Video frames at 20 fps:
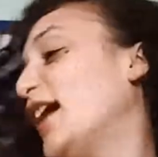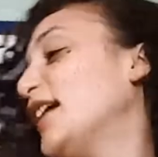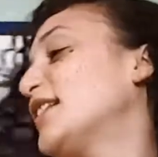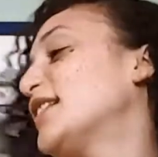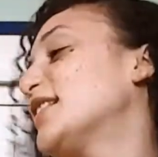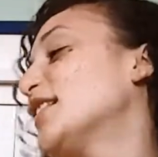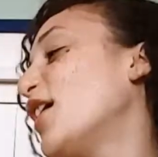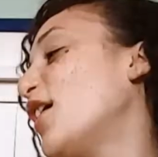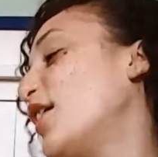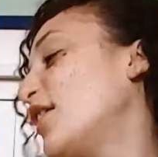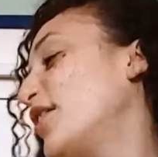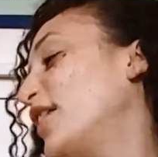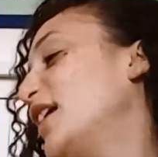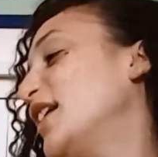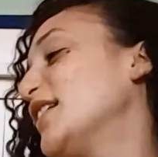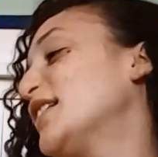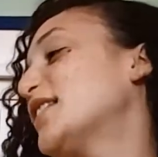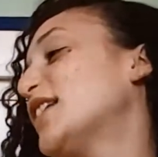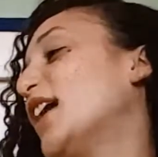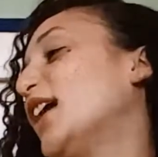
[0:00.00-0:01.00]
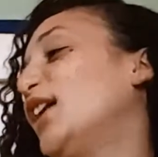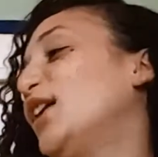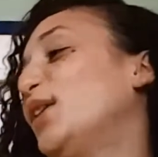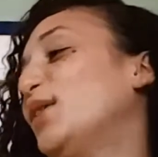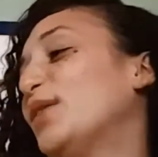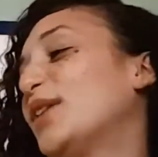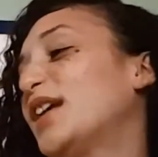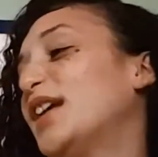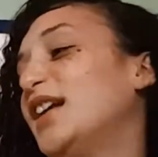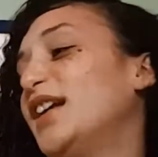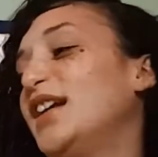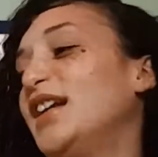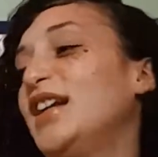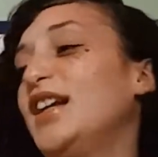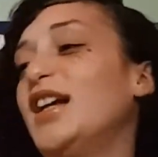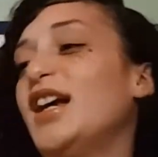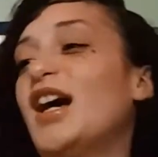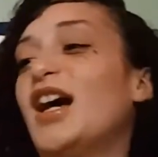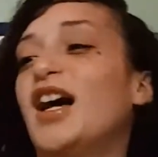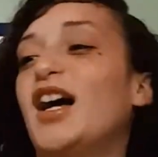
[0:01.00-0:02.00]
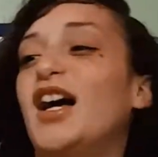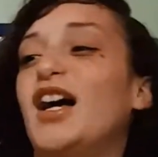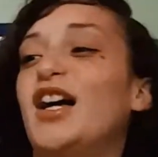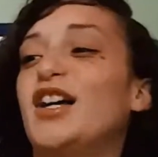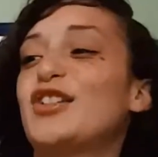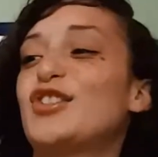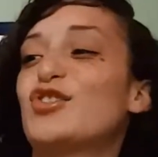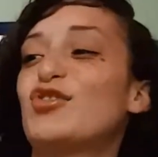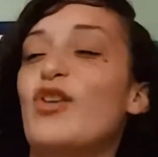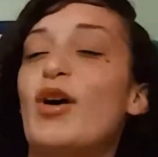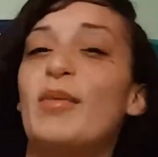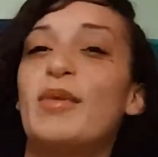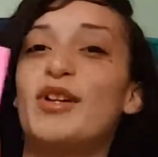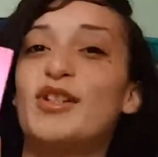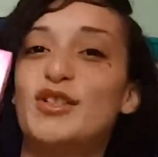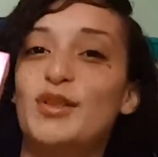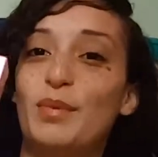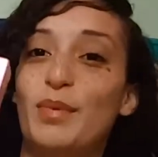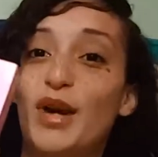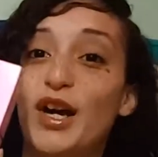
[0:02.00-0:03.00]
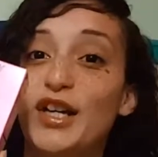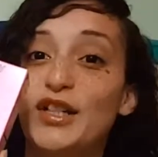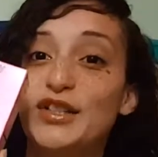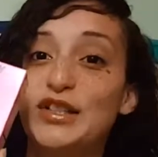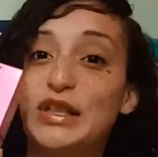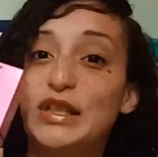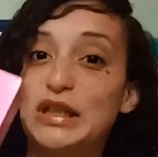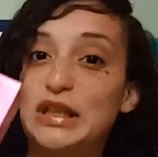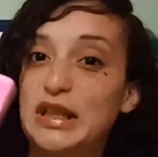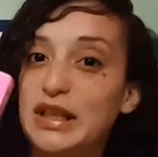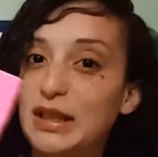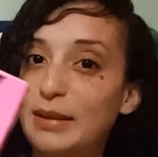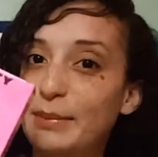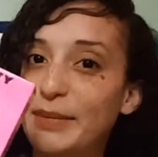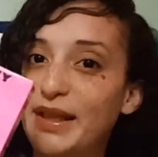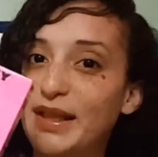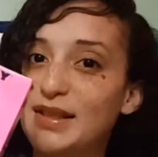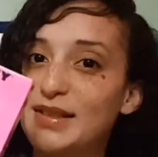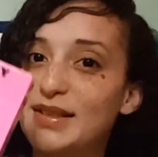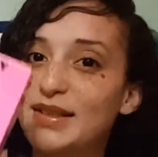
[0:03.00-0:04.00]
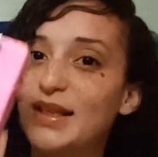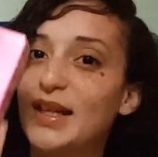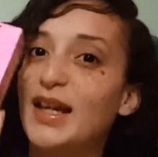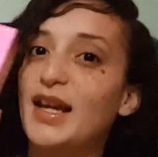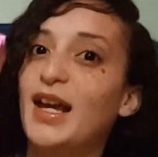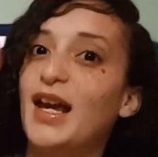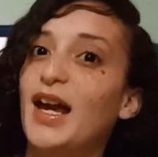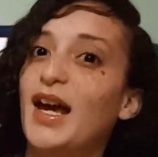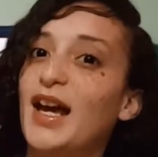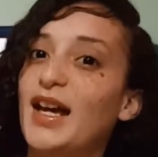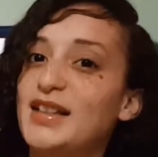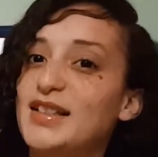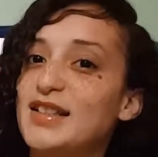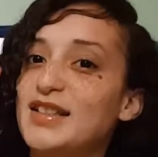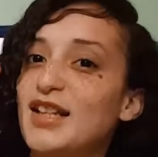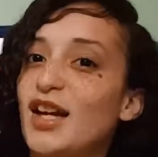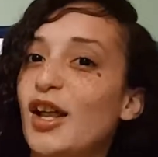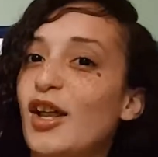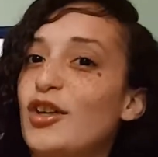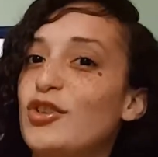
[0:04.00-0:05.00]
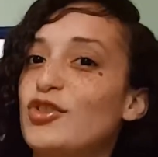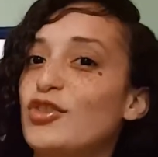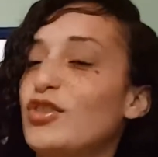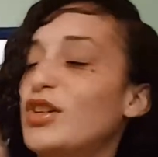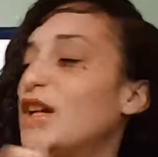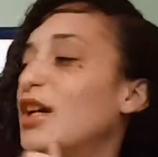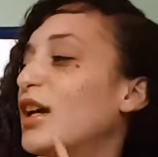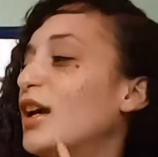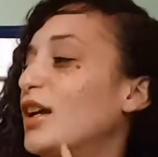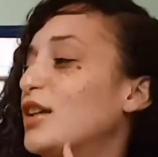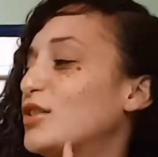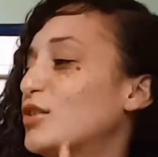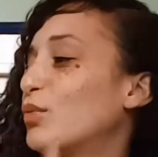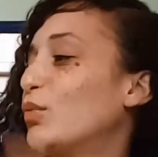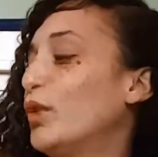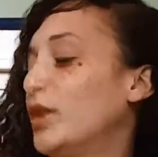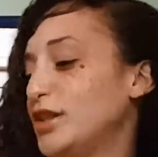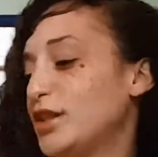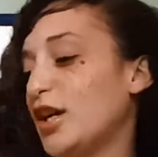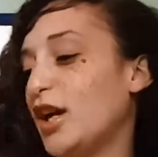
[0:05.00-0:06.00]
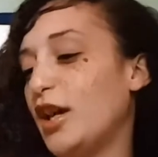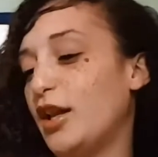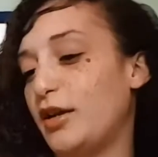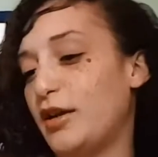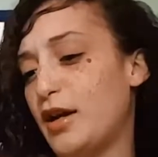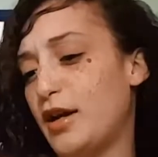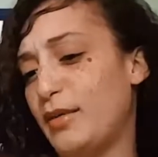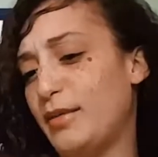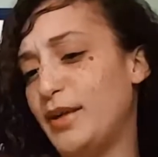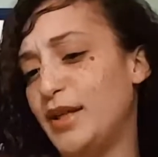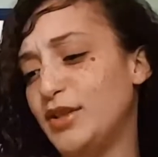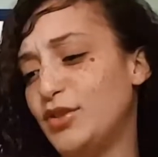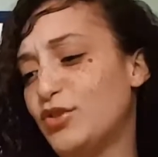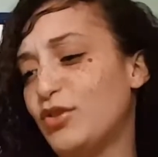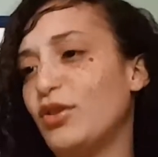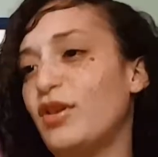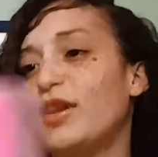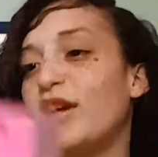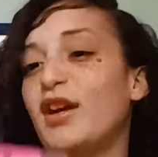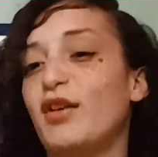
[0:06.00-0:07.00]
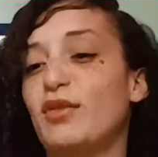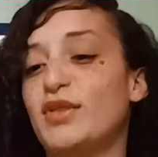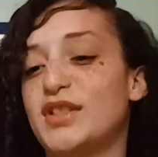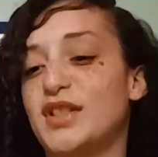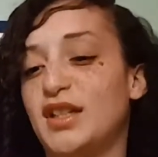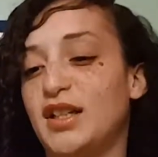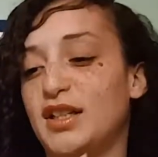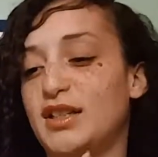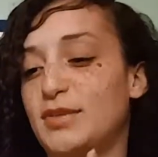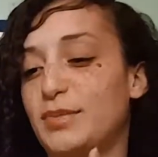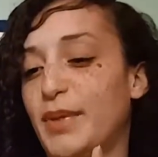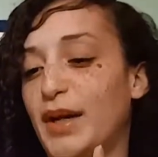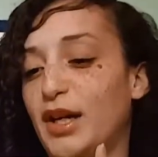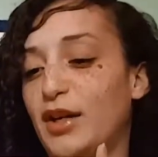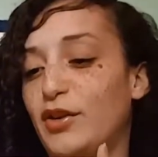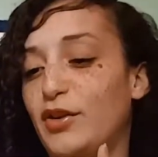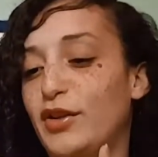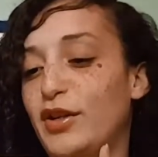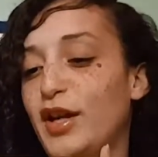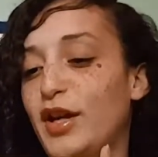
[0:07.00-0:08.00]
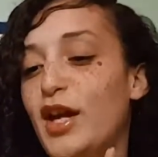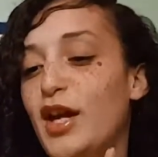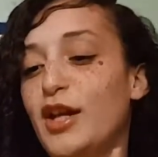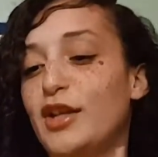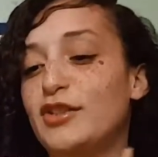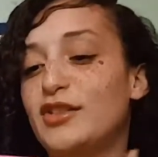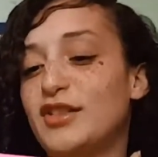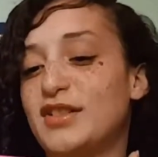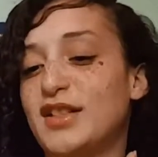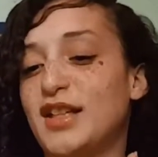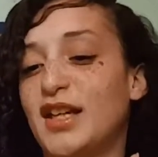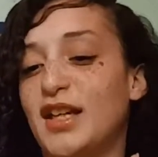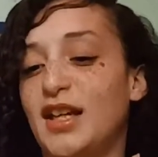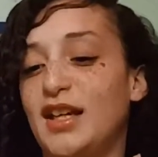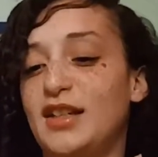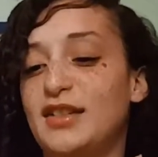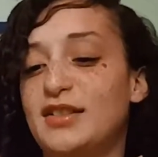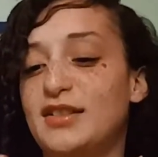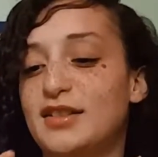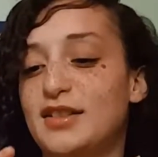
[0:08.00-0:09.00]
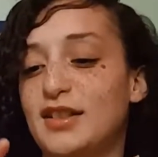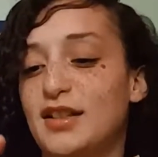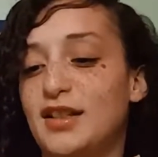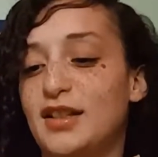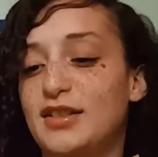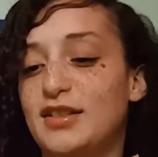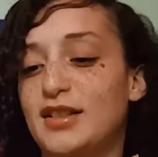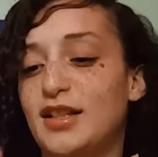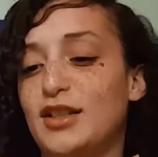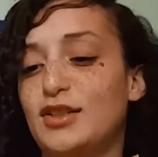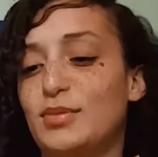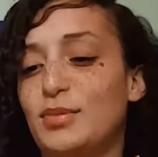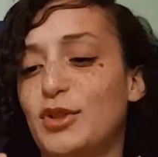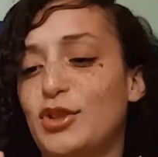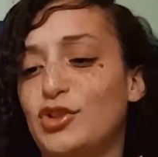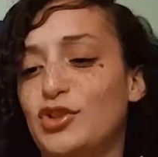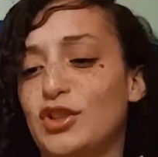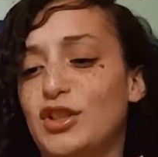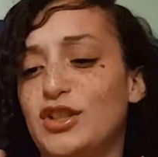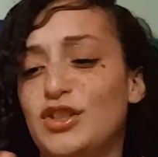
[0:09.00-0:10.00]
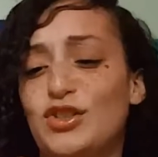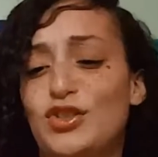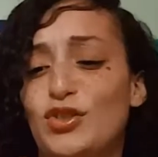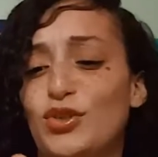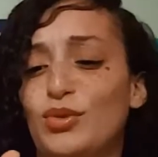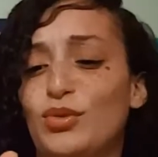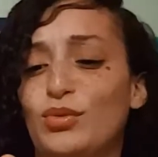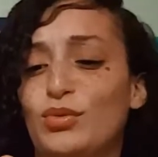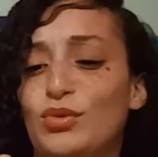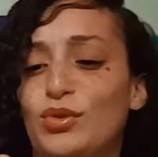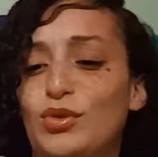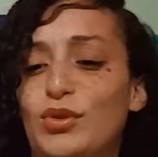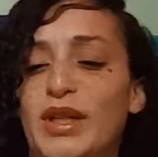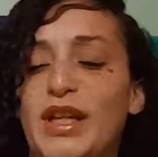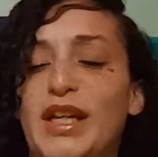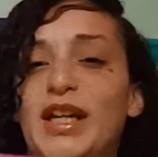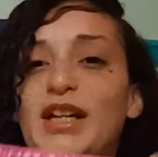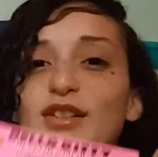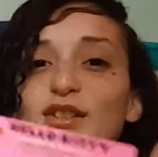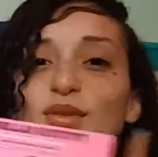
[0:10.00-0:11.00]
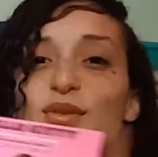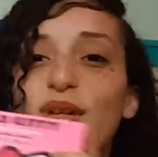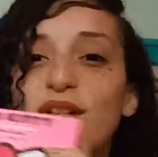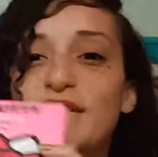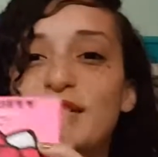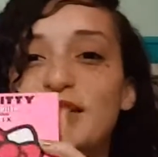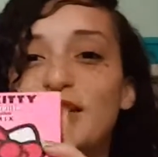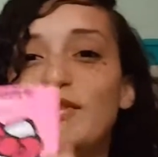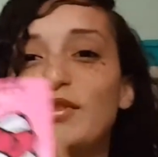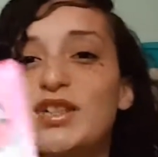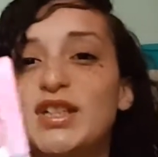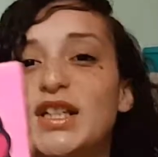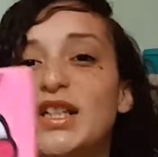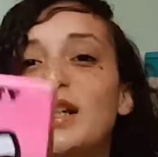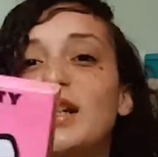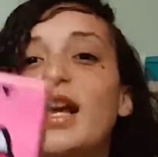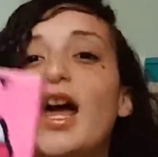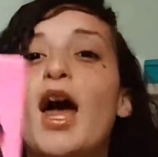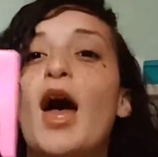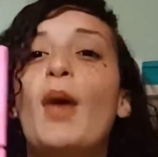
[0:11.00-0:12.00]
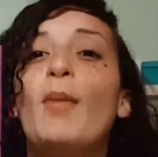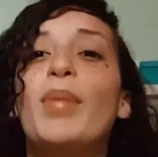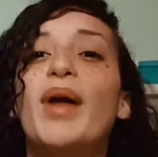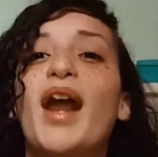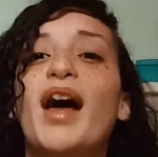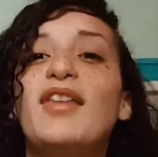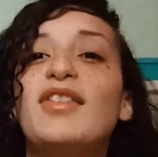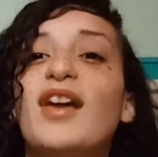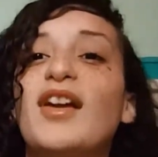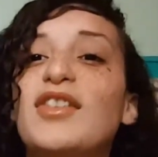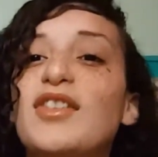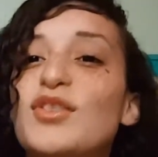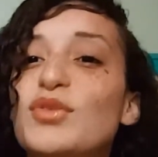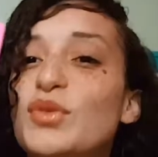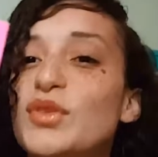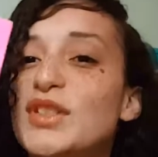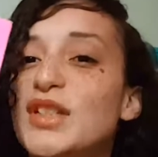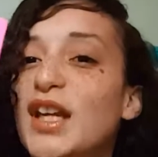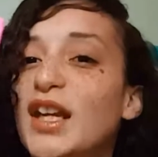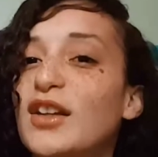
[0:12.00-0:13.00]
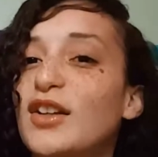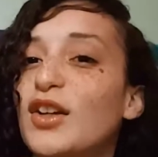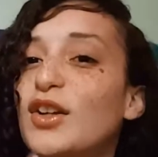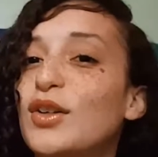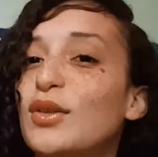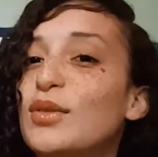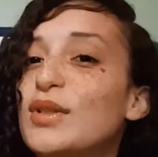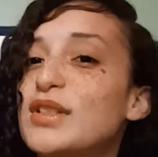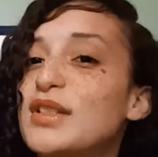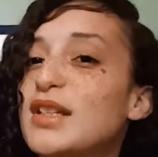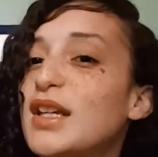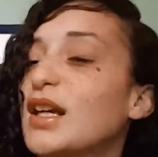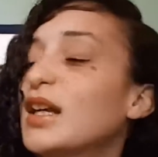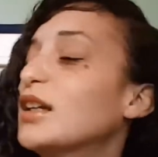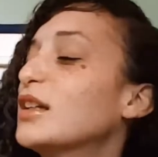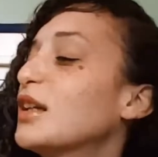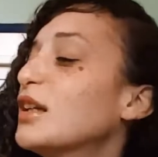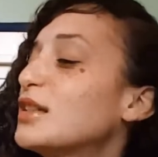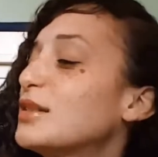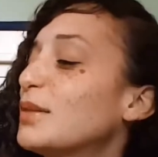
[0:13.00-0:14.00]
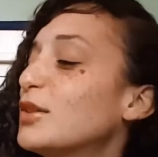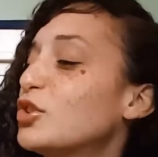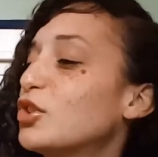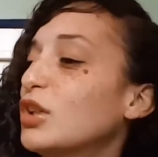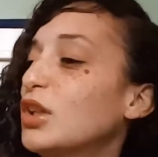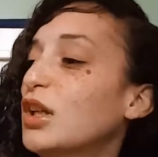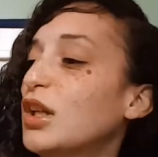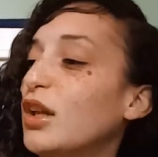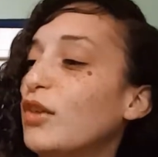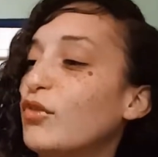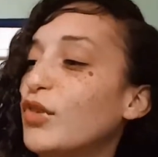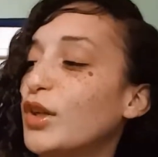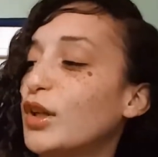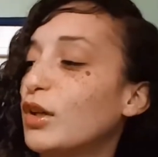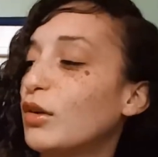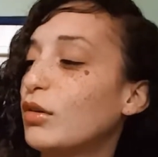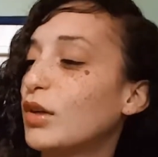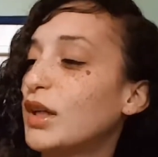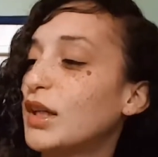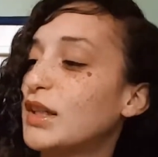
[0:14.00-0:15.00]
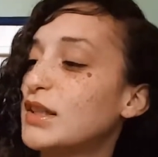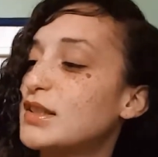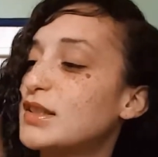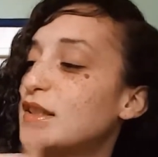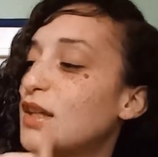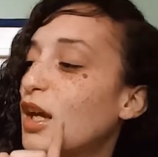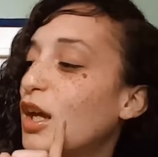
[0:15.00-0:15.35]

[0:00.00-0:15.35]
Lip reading: I saw this Hello Kitty strawberry surprise cookie mix at the Dollar Tree. It's $1. I made sure that it wasn't expired just in case. Its expiration is June 28, 2017. But I thought this was like the cutest thing, especially like for little kids